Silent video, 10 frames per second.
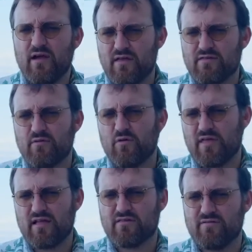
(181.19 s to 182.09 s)
They say, well,
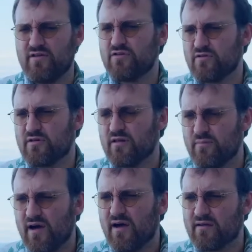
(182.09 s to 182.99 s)
that's a feature, not a
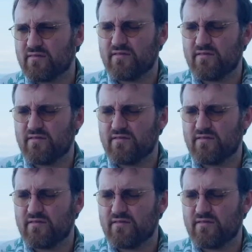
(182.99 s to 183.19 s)
bug.